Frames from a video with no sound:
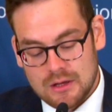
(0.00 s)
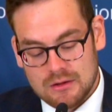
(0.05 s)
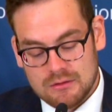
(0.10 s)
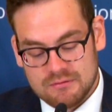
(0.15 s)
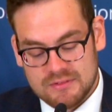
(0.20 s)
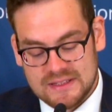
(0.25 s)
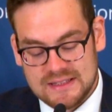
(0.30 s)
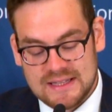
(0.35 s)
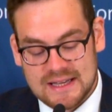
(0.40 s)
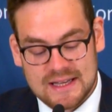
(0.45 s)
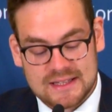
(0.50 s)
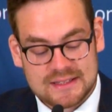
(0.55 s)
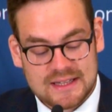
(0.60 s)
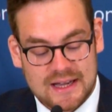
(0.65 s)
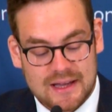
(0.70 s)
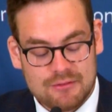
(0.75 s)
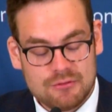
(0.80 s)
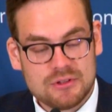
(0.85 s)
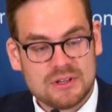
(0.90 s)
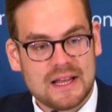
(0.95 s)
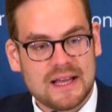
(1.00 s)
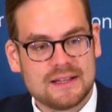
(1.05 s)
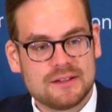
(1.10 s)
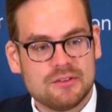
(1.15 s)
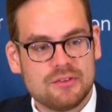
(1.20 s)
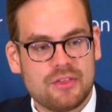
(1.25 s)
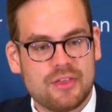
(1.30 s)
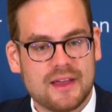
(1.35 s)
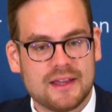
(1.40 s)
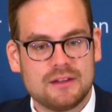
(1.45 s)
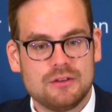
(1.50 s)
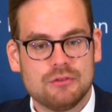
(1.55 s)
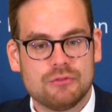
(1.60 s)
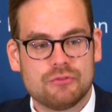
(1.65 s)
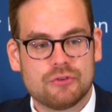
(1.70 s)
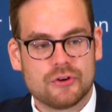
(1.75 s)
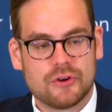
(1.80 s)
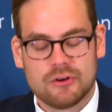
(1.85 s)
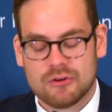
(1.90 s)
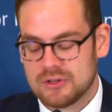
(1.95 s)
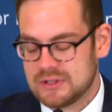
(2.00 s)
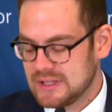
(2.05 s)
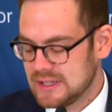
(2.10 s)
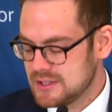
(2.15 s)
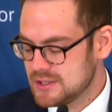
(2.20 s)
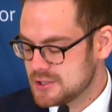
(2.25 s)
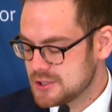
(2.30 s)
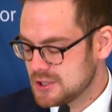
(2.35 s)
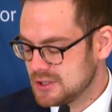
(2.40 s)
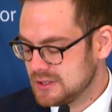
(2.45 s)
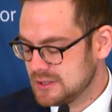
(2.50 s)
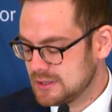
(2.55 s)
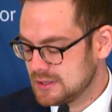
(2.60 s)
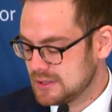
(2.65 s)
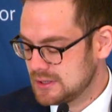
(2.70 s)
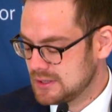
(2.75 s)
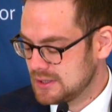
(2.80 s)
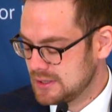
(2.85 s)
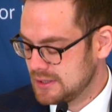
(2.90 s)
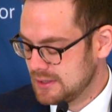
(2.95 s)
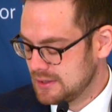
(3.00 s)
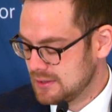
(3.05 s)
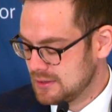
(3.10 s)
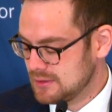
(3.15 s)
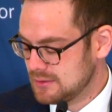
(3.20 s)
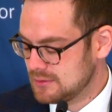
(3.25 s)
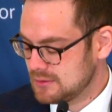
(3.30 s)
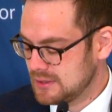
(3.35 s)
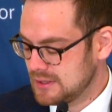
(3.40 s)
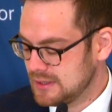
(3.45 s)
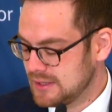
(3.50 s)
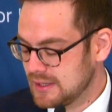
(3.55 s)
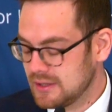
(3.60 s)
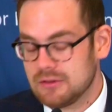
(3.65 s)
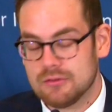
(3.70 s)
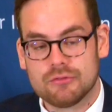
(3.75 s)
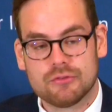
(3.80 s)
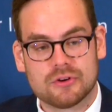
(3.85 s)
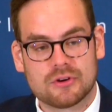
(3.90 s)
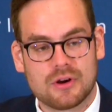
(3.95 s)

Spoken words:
With that, I would like to thank you for your attention and thank you for